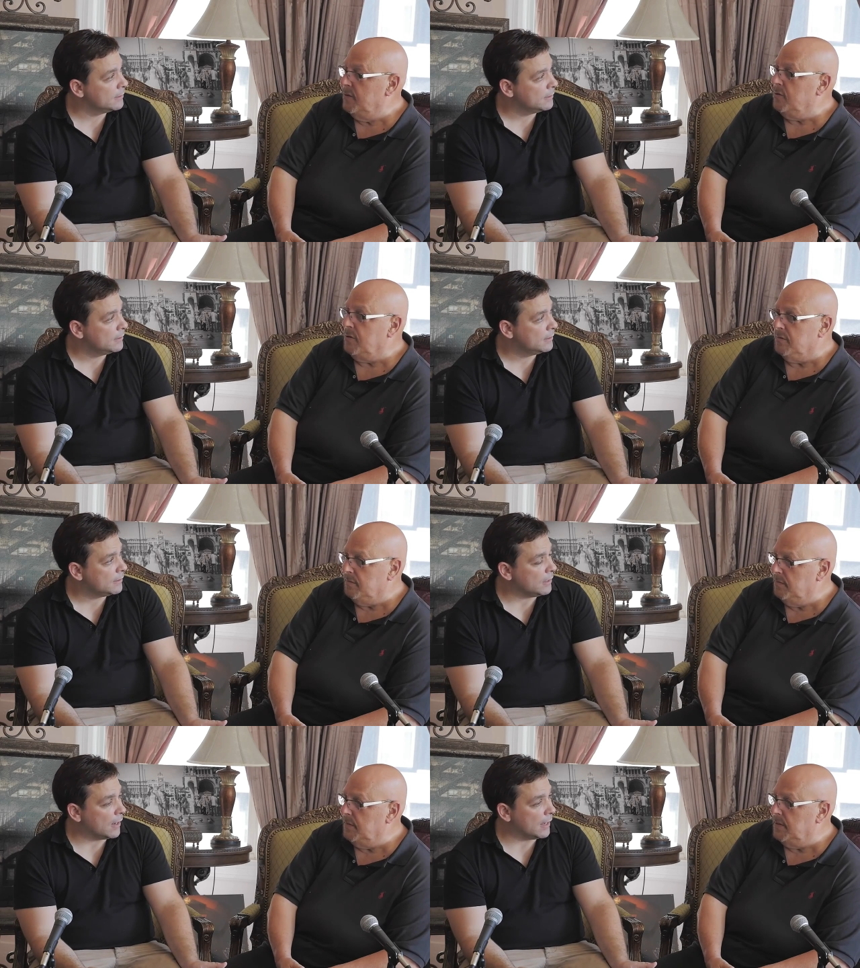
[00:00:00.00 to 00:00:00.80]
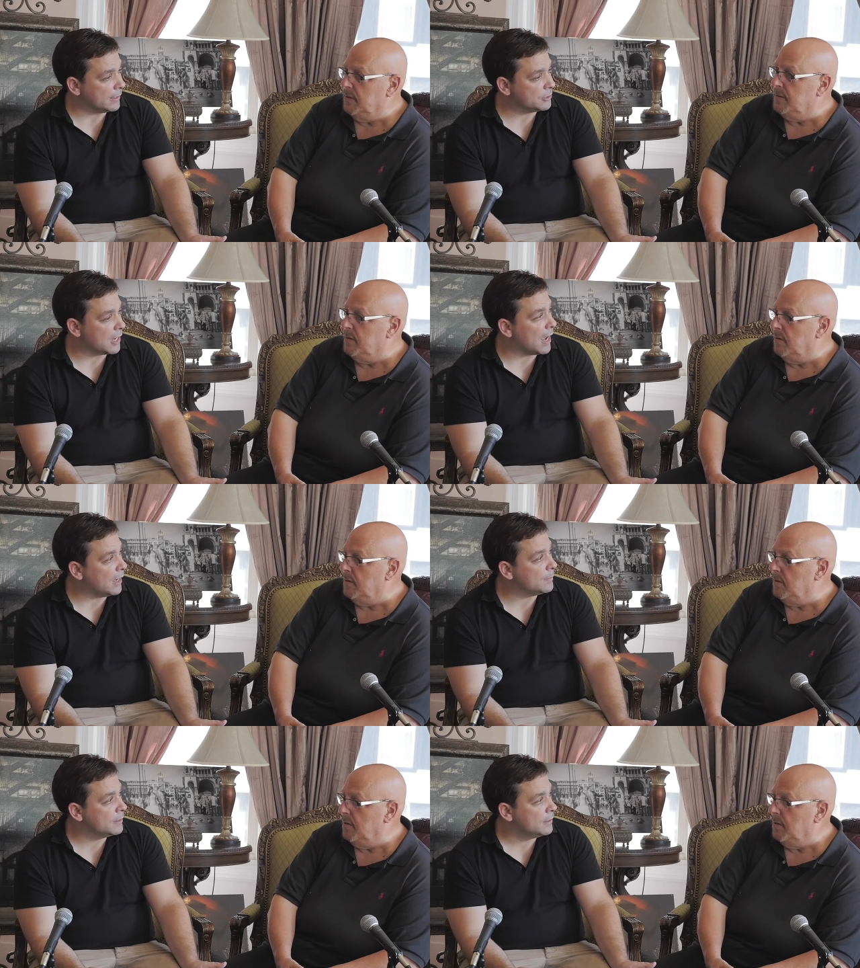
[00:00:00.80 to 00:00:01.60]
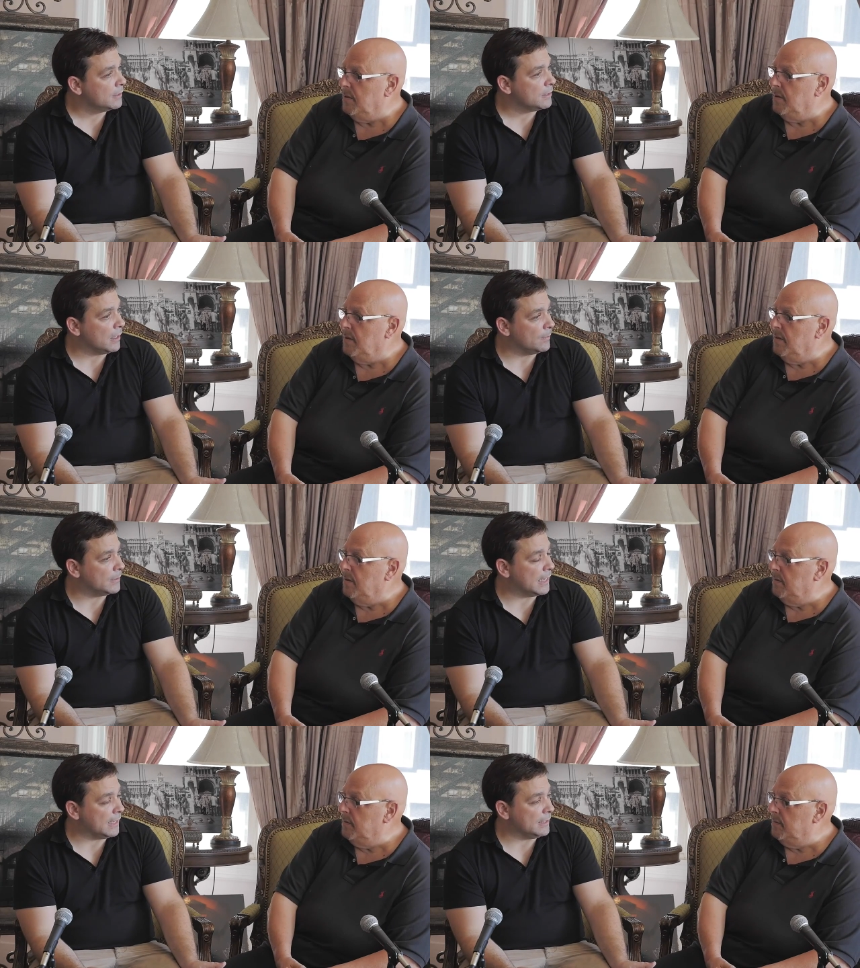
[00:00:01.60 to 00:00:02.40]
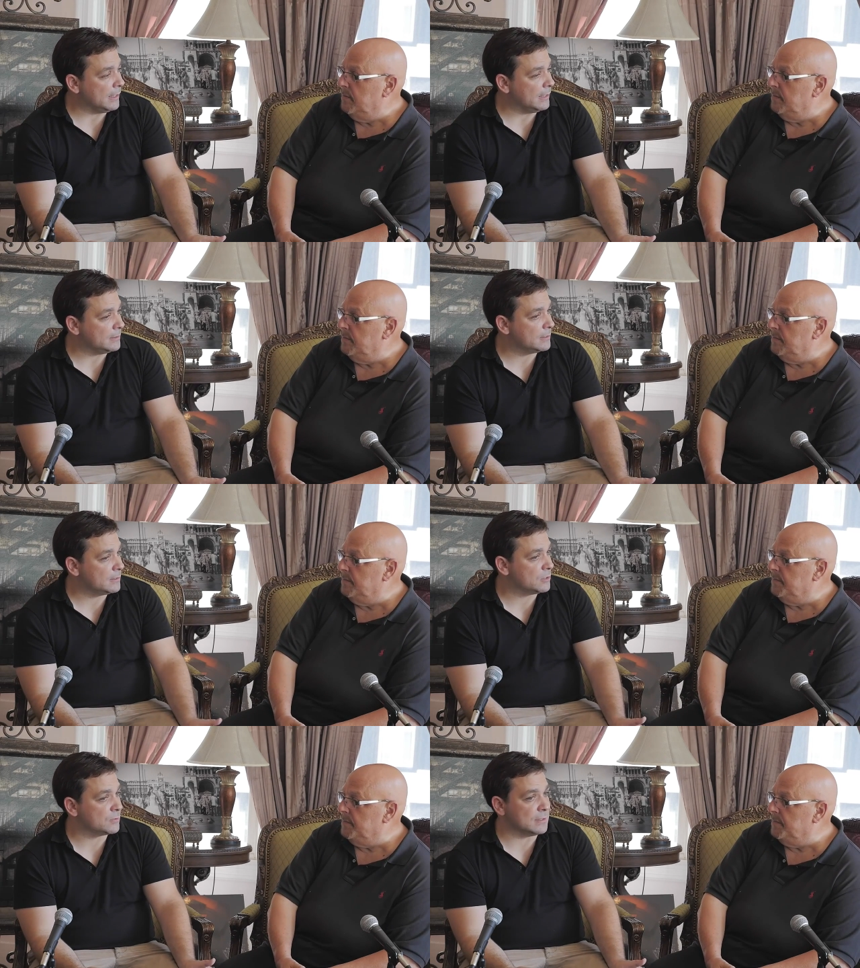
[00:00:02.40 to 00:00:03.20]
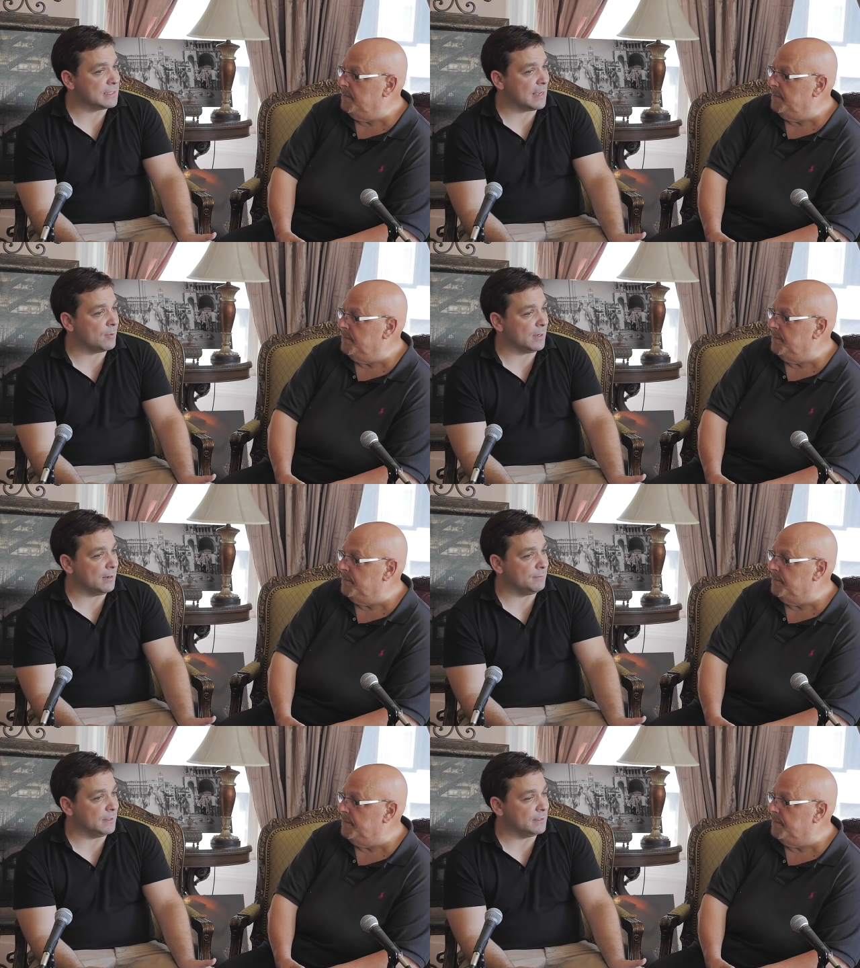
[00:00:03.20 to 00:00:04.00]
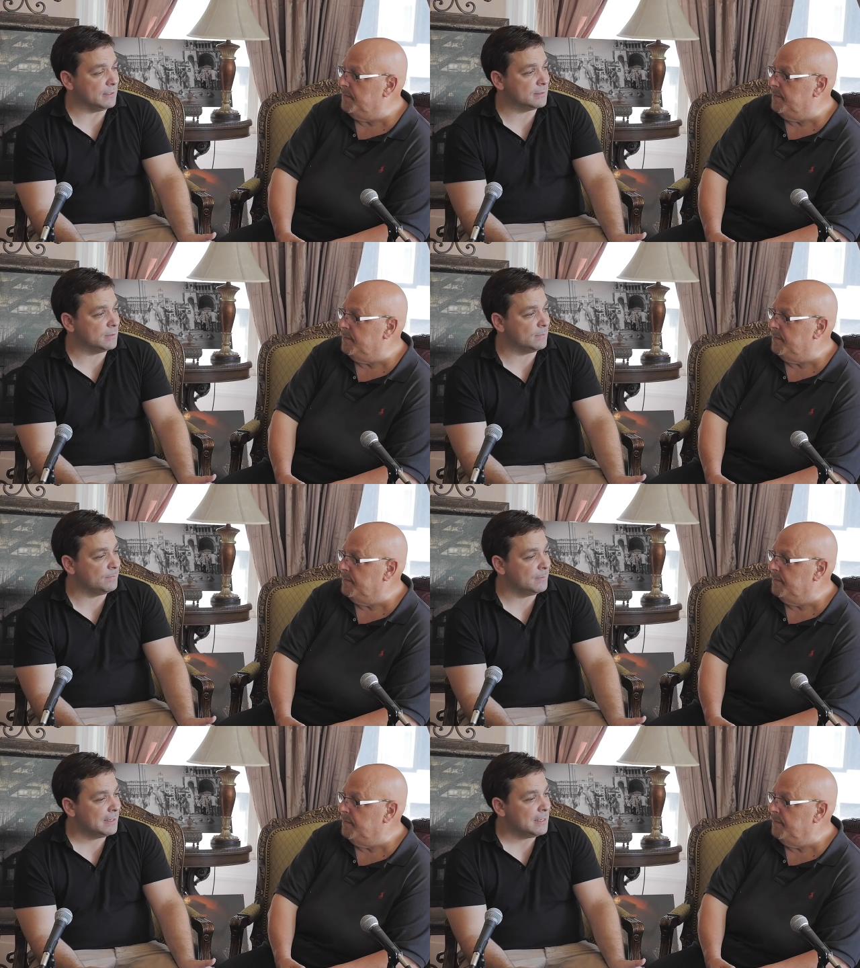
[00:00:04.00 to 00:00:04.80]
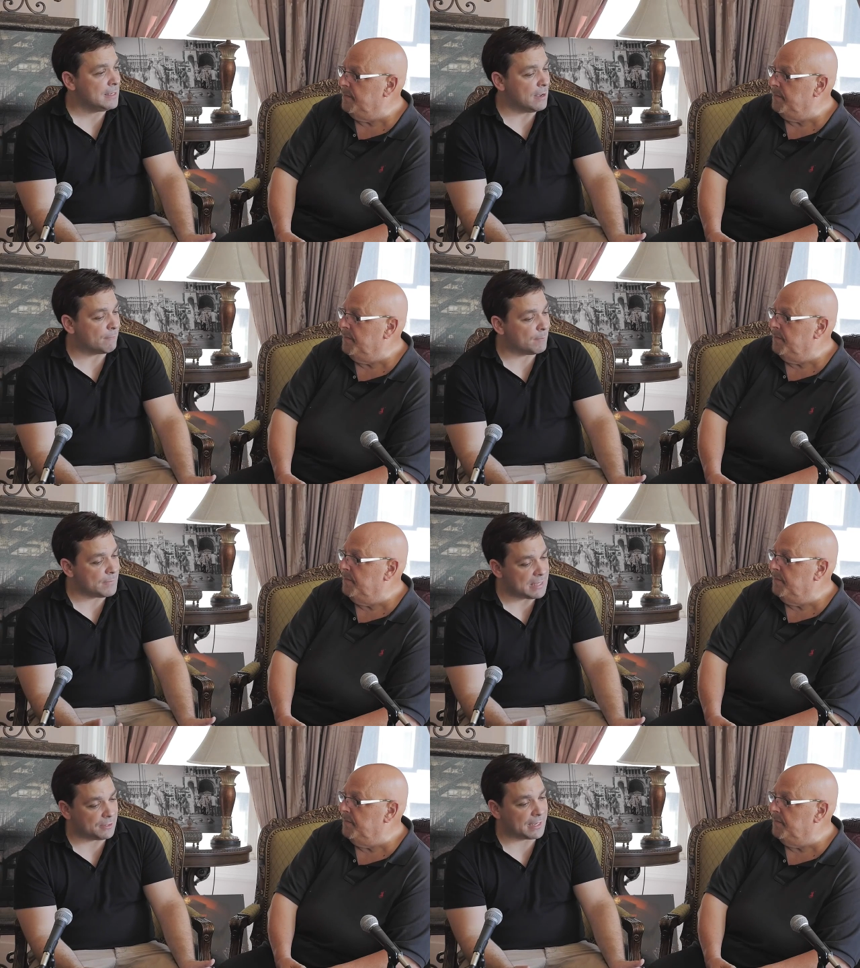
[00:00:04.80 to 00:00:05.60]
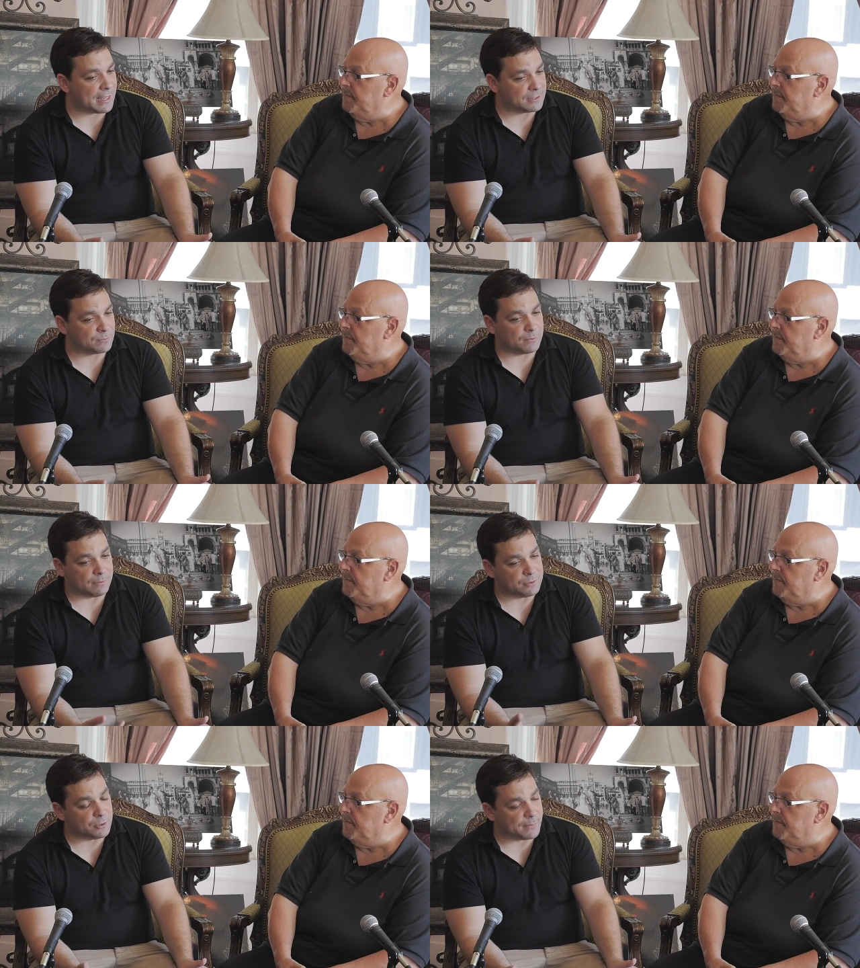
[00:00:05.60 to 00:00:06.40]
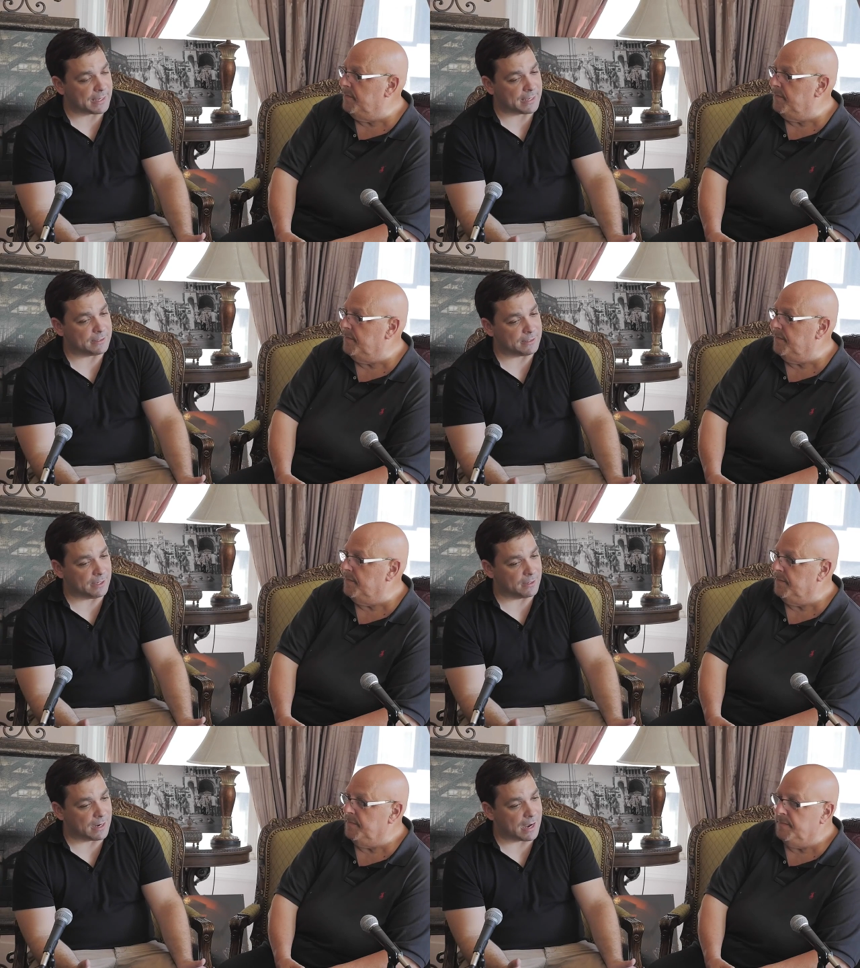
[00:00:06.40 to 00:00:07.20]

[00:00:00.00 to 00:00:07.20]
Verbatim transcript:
Speaker 1: Sure. You know, on a job you know, but then you know, it's just from the standpoint of the the, the you know, from me looking at it as of doing it, you know,